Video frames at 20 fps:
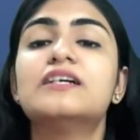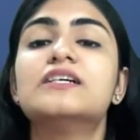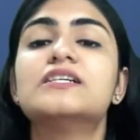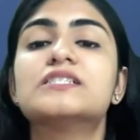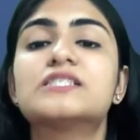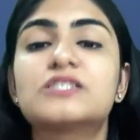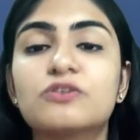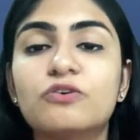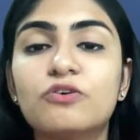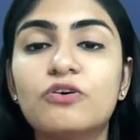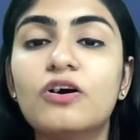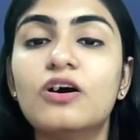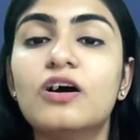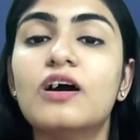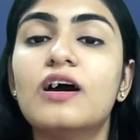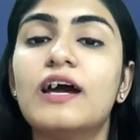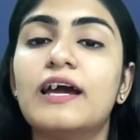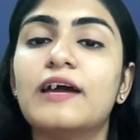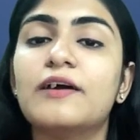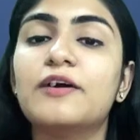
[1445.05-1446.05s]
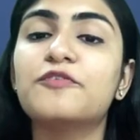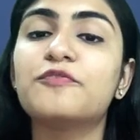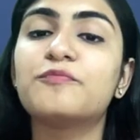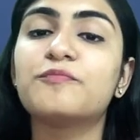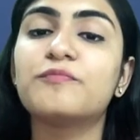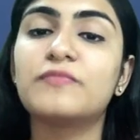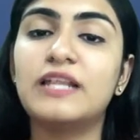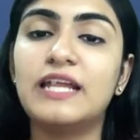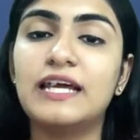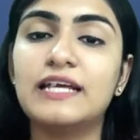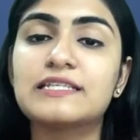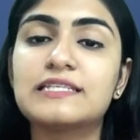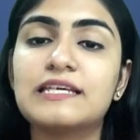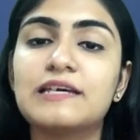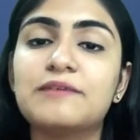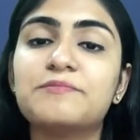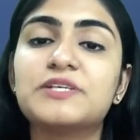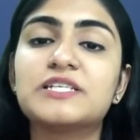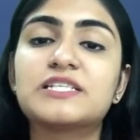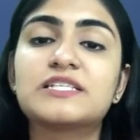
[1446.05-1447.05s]
So, if let's say
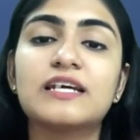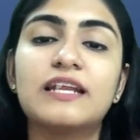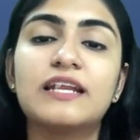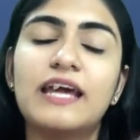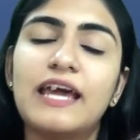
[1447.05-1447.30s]
Mr.